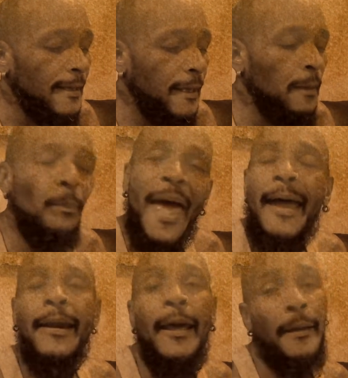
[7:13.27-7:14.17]
keep
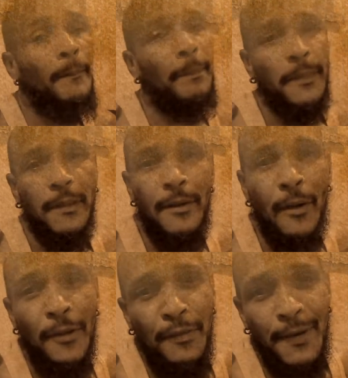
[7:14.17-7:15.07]
that name. You
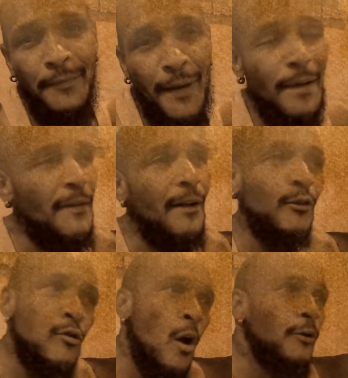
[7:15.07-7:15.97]
know, even if I've
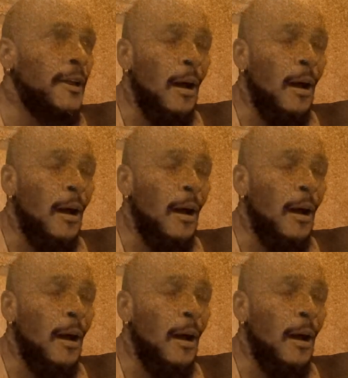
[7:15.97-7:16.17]
outgrown it,